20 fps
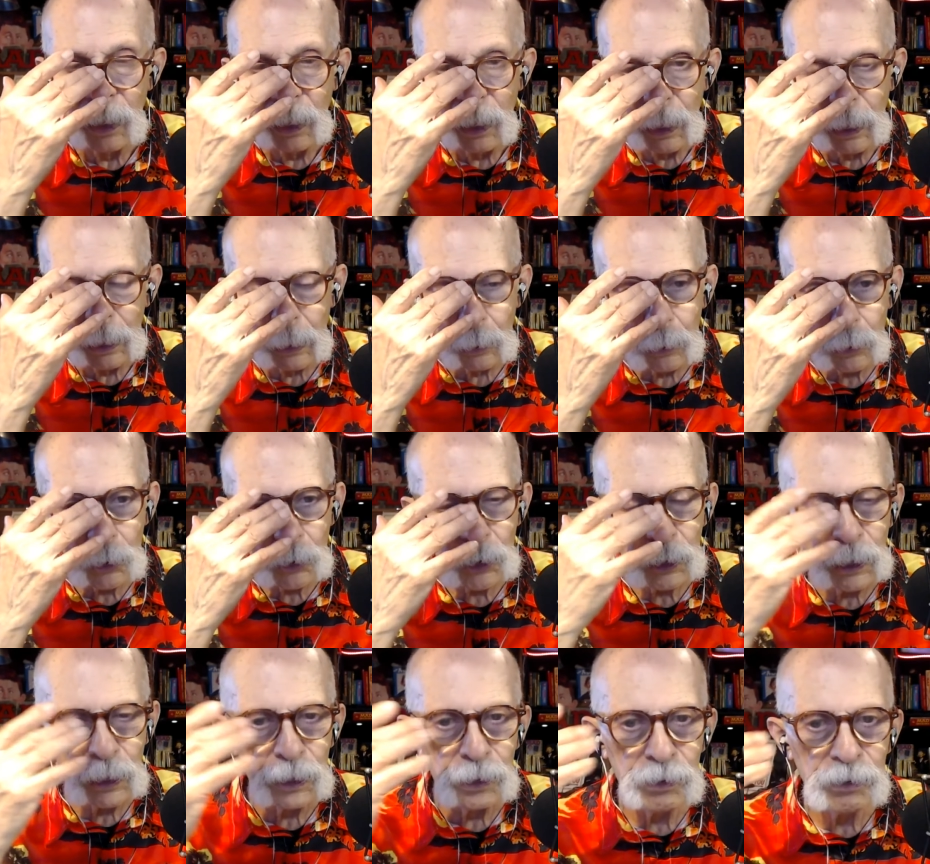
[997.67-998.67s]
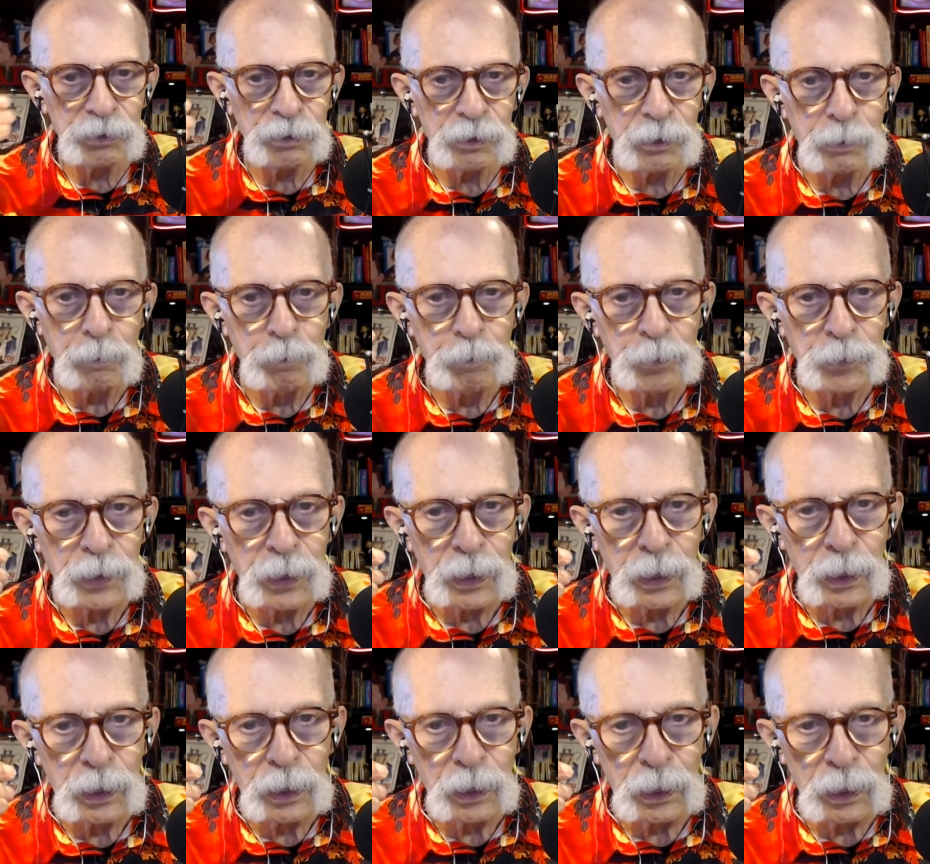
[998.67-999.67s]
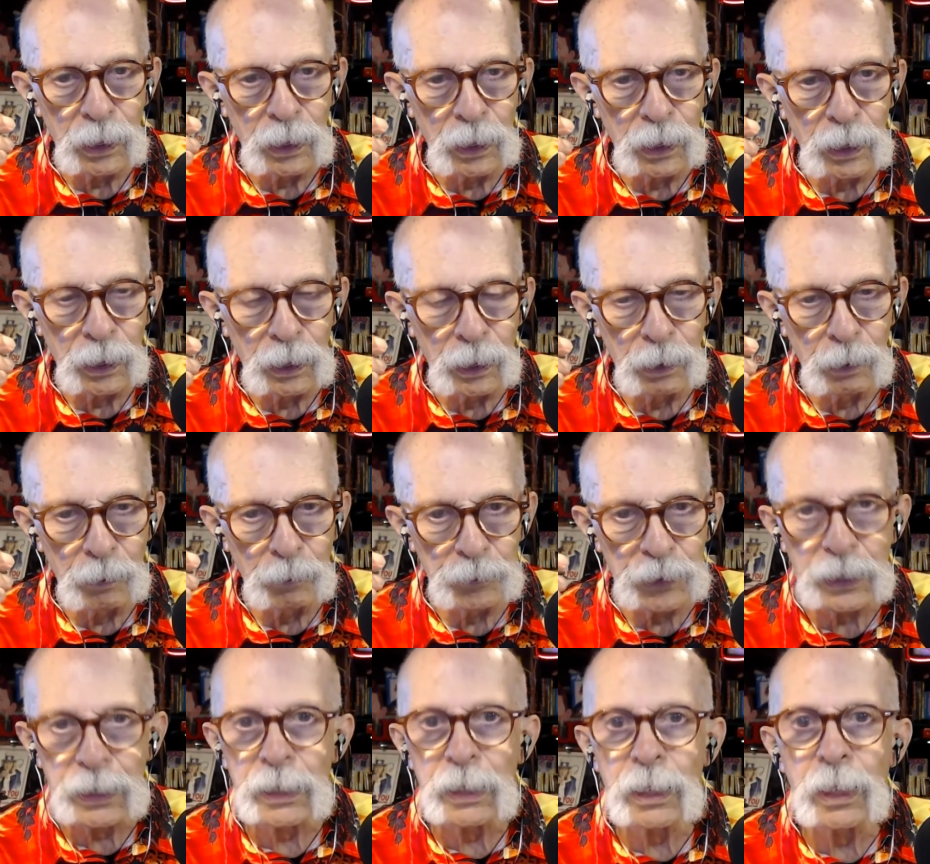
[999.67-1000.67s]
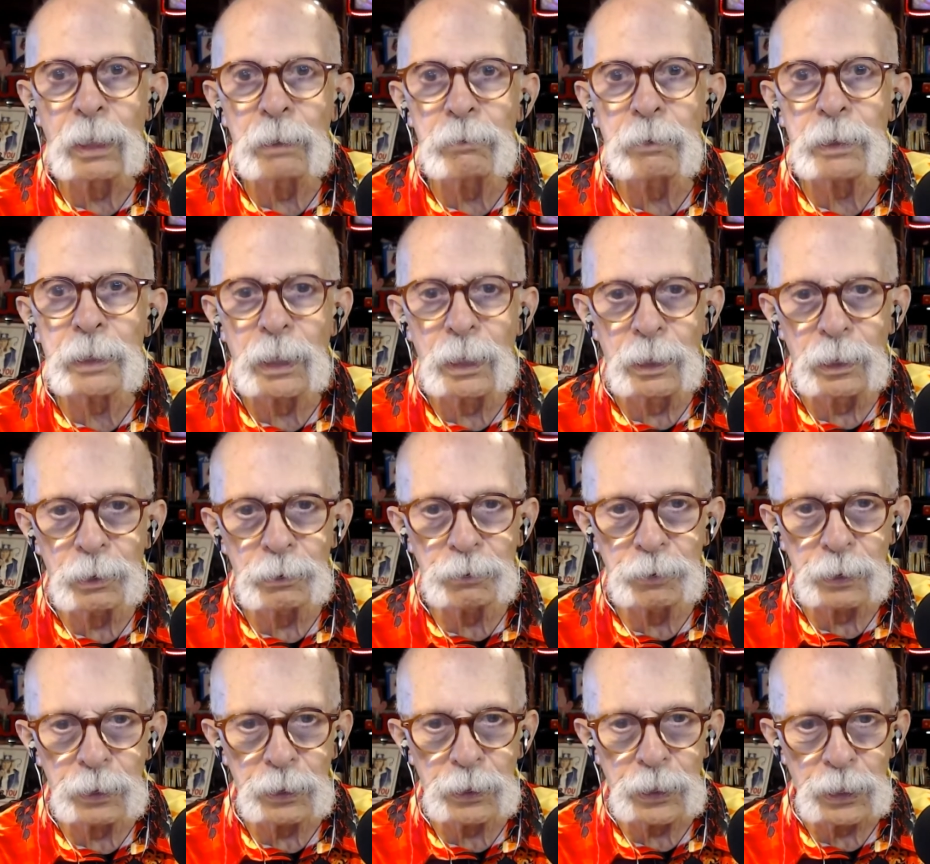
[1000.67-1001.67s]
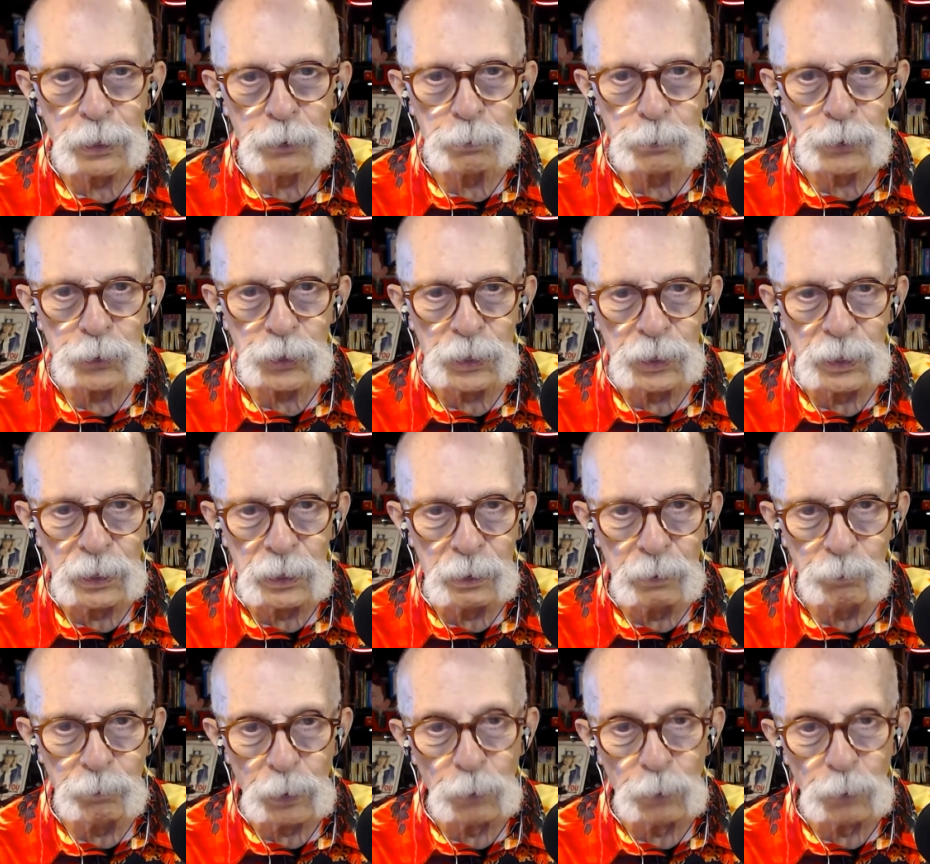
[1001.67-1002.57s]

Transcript: I go to Chase to get $100 in the cash machine.